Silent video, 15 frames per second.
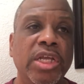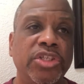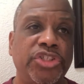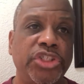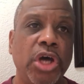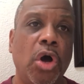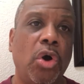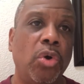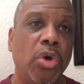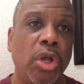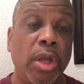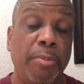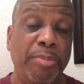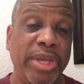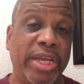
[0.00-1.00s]
So
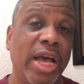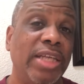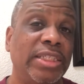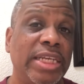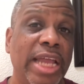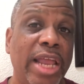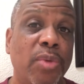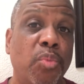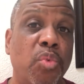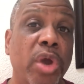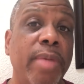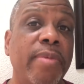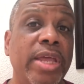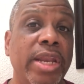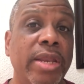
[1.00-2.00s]
because of that,
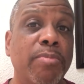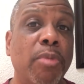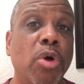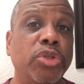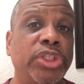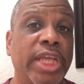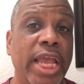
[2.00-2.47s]
women in most